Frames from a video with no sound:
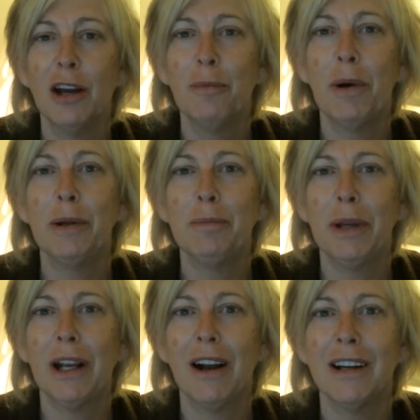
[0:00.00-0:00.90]
but
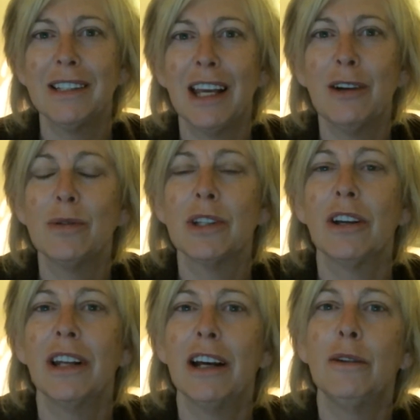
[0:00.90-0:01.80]
because it was
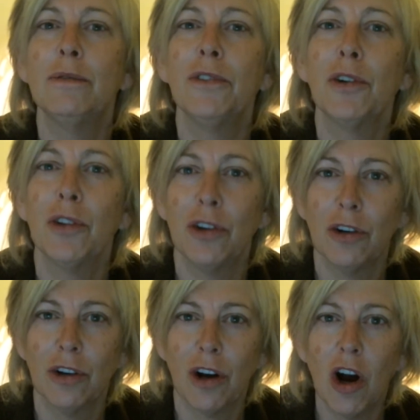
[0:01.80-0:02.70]
going to help further
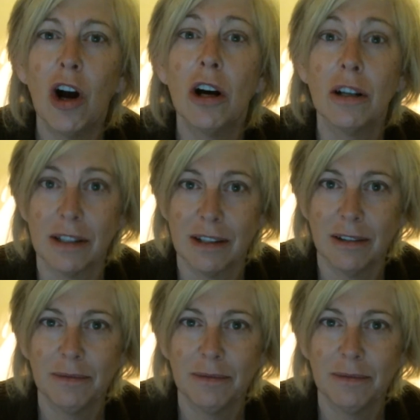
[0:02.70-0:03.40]
her cause.